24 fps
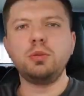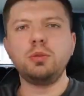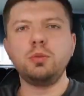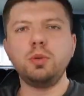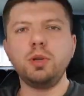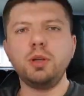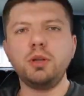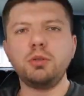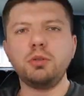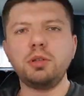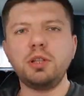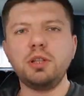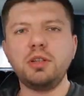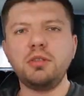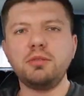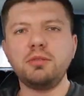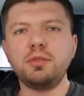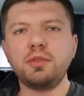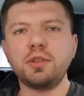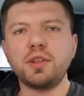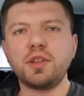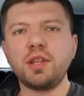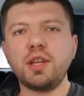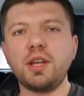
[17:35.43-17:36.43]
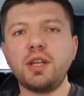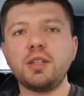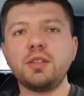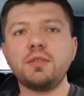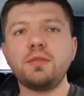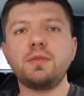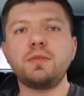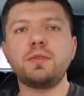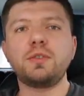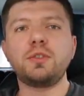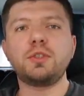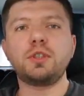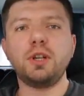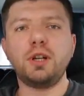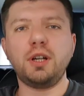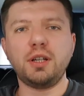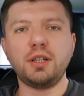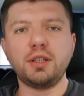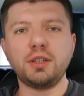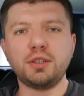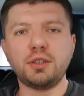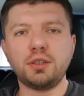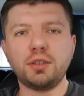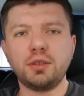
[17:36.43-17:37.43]
We could leave with enough
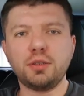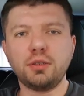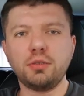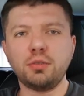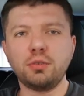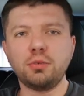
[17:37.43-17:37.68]
charge